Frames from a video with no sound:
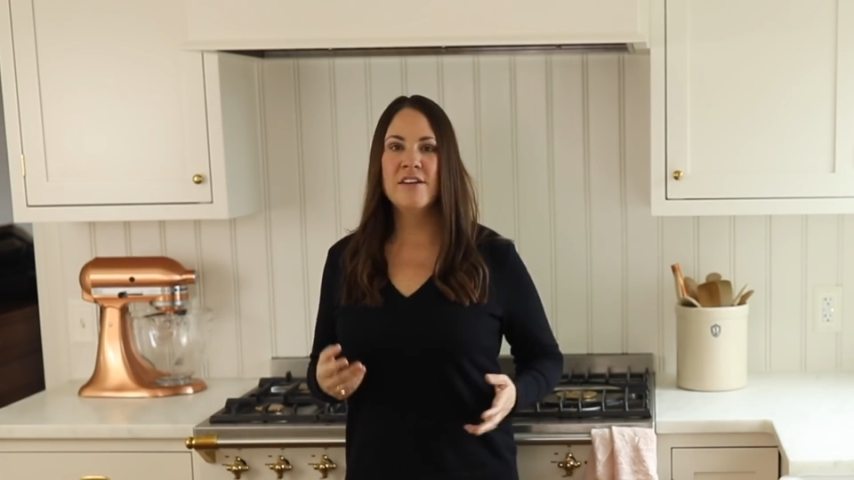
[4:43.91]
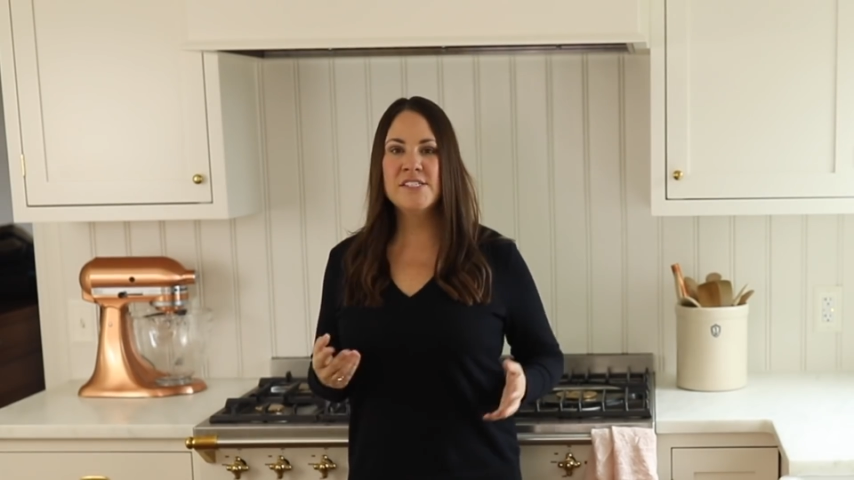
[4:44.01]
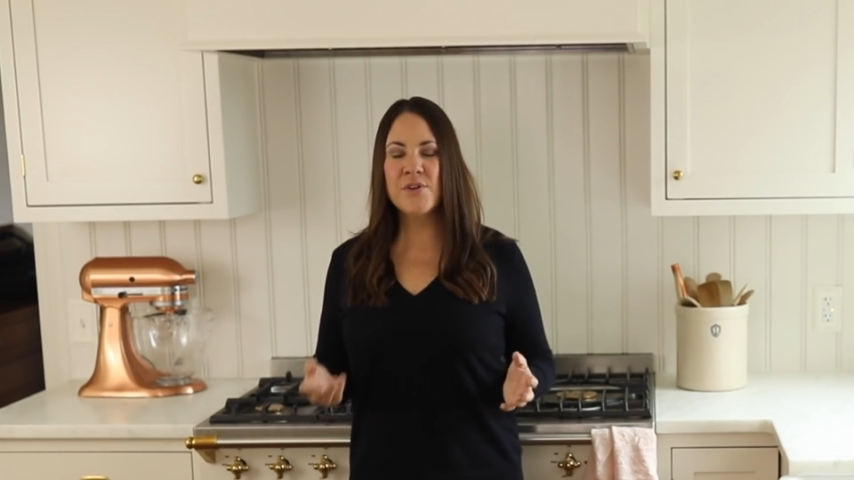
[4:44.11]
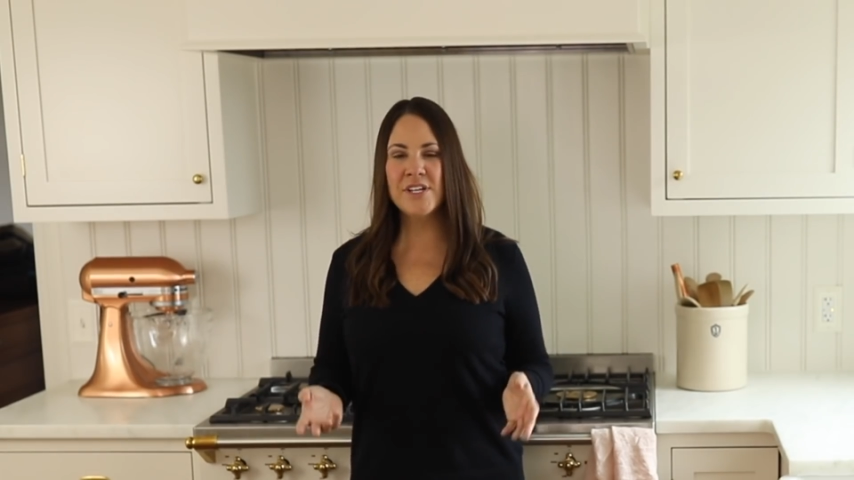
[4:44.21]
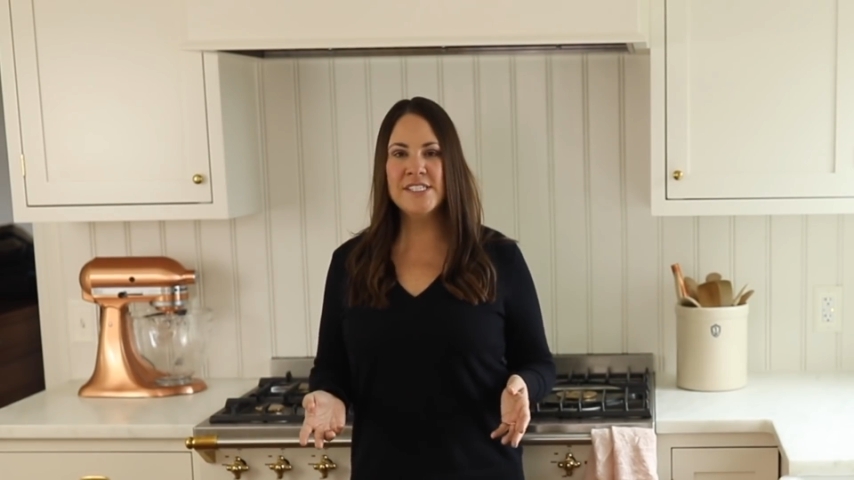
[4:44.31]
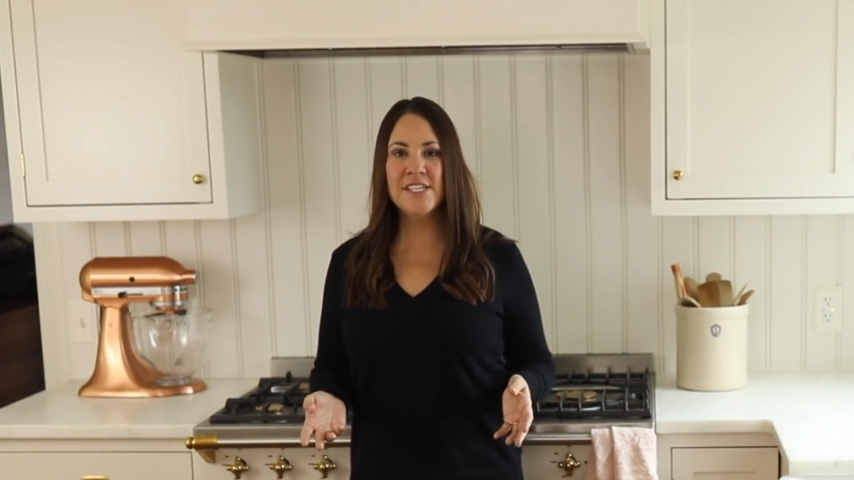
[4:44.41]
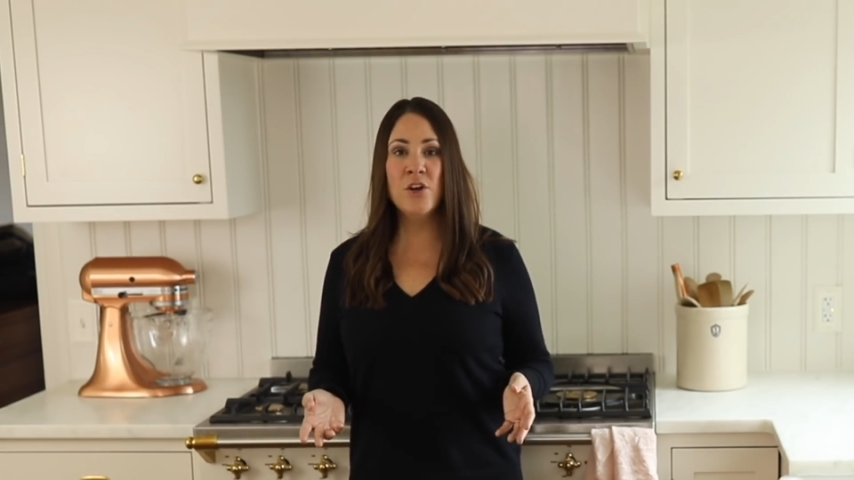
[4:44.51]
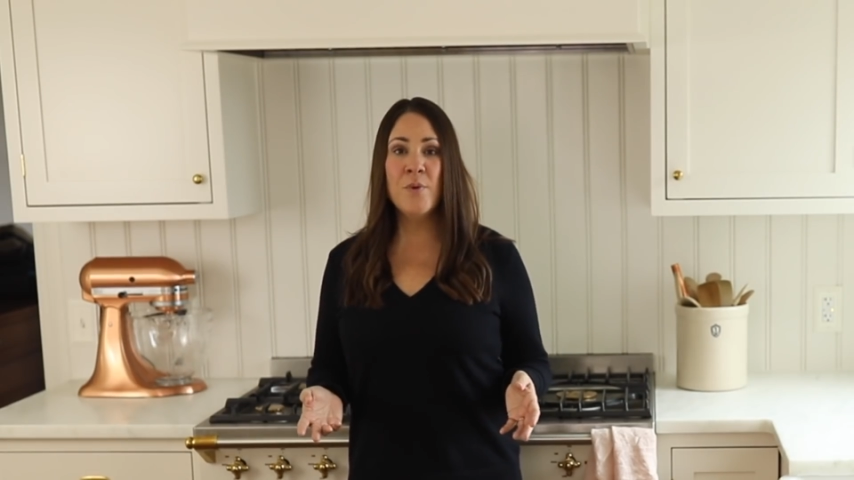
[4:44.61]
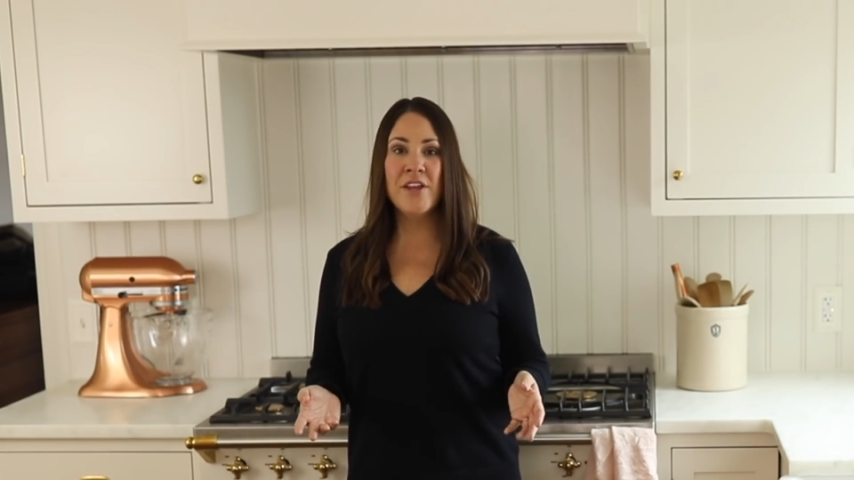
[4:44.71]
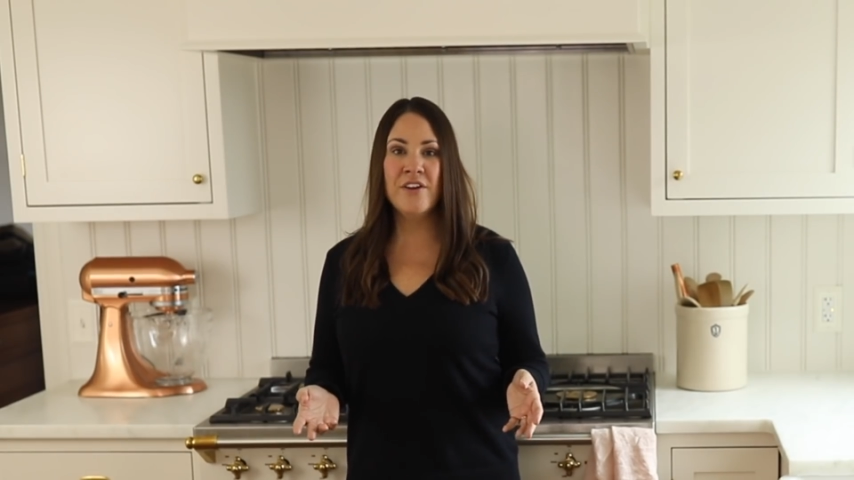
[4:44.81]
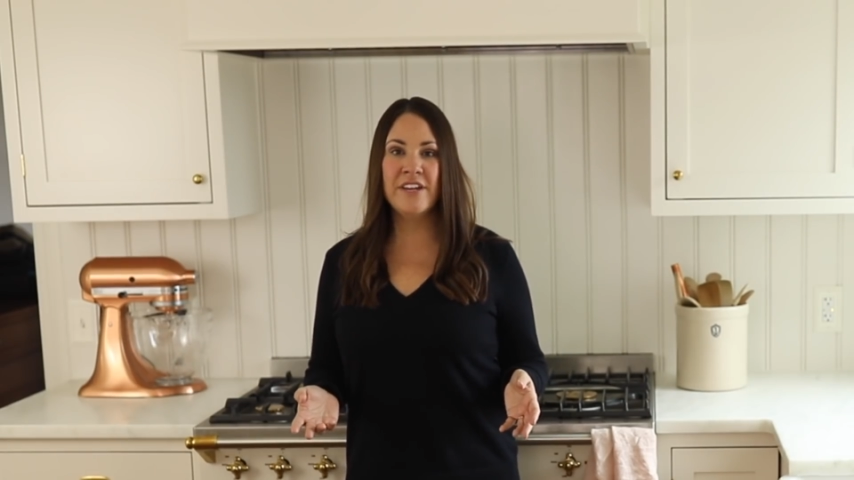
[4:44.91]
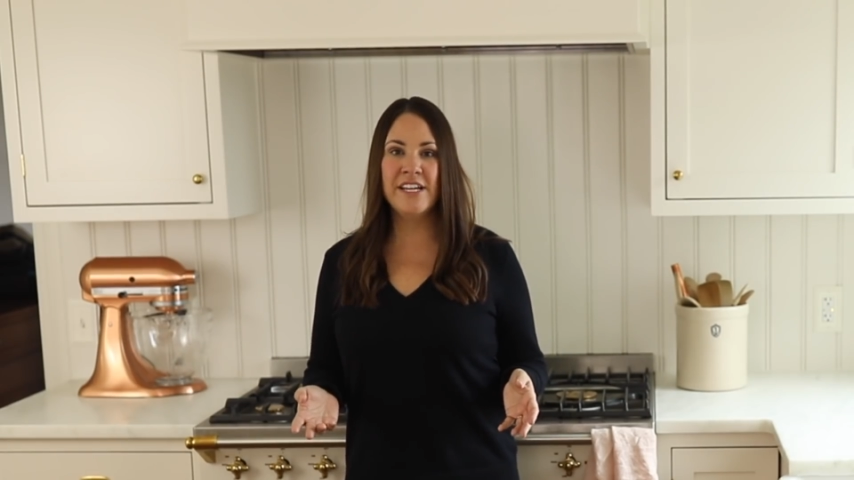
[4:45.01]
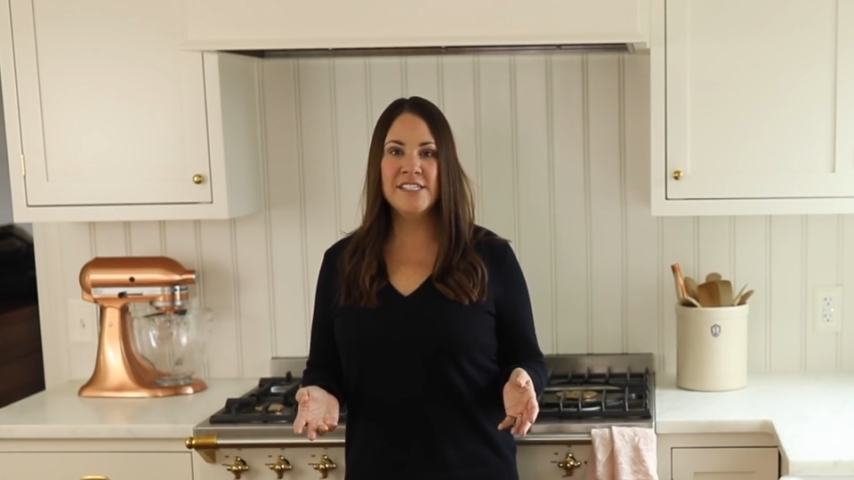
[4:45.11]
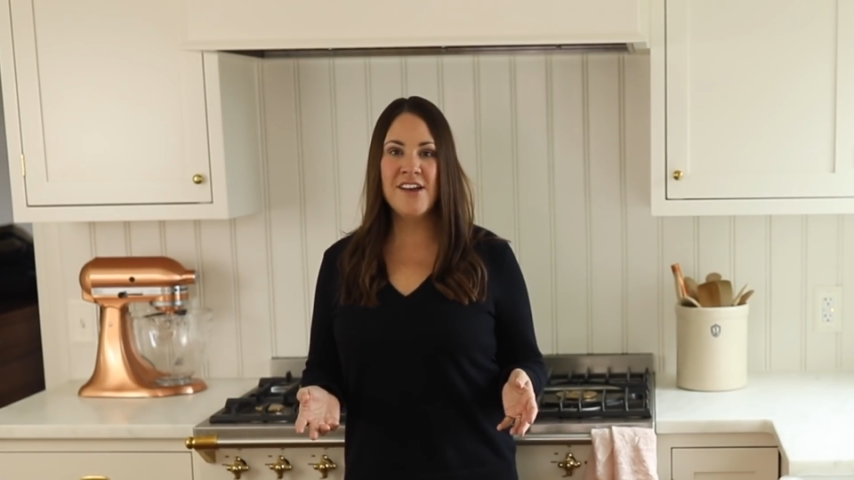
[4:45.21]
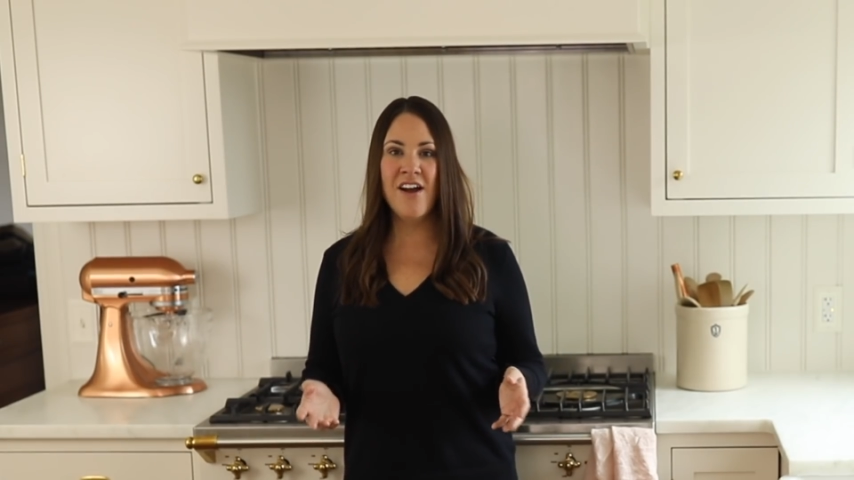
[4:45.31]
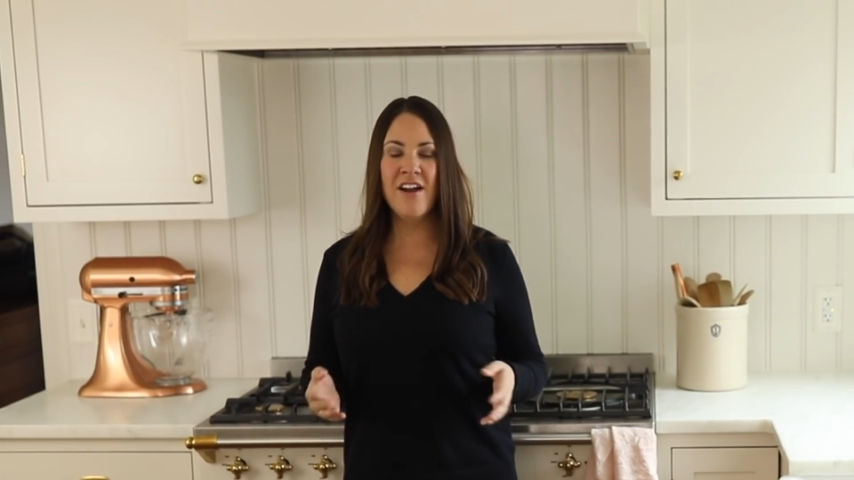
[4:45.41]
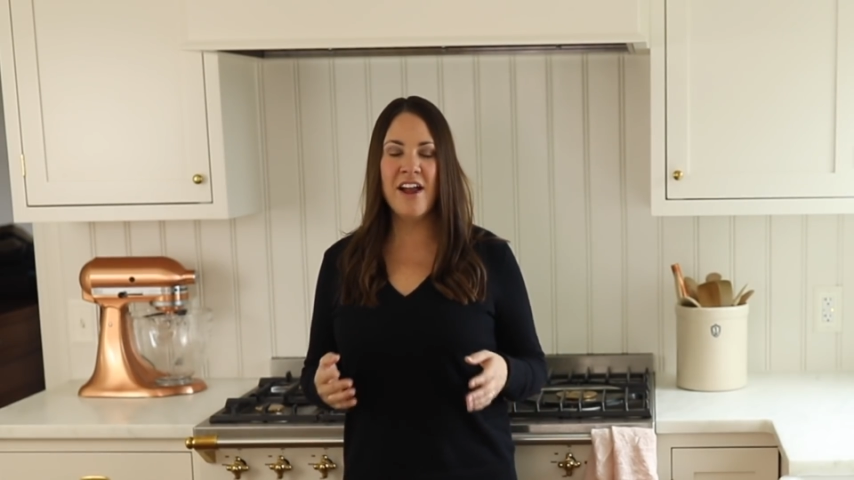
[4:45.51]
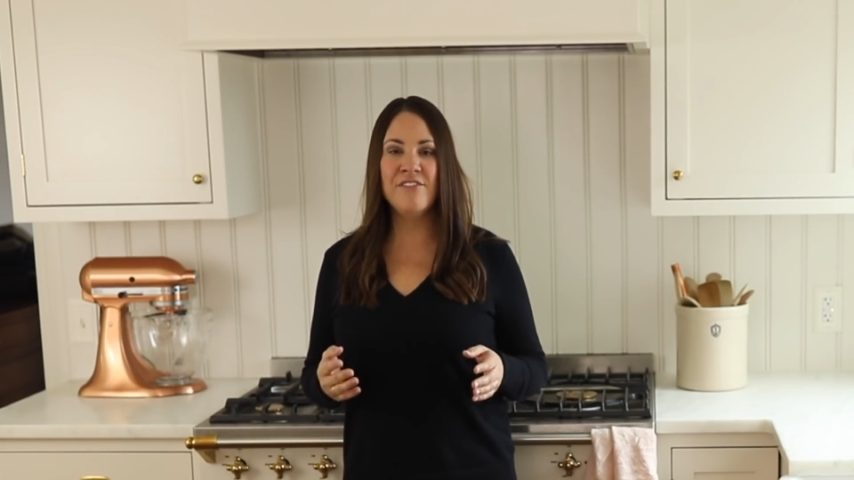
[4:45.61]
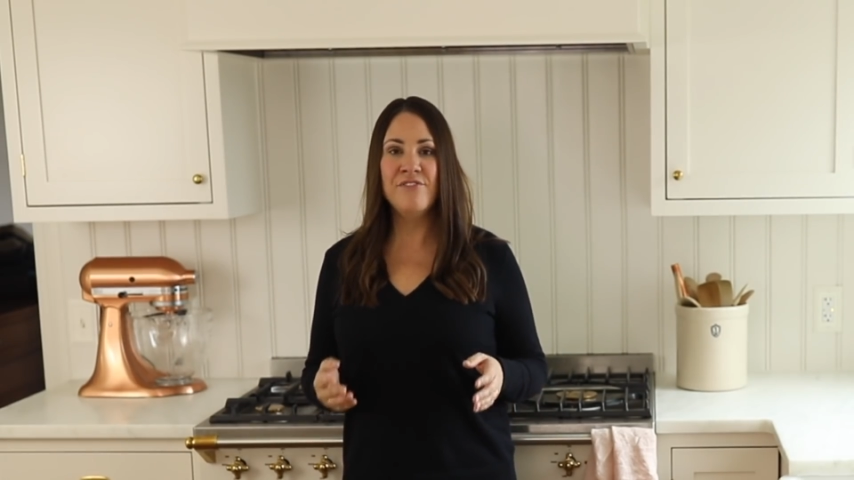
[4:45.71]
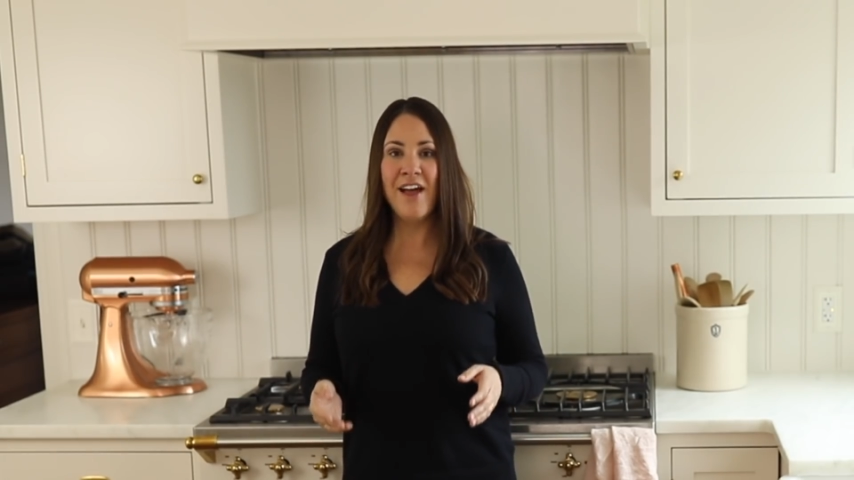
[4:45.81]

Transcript: So consider what your needs are and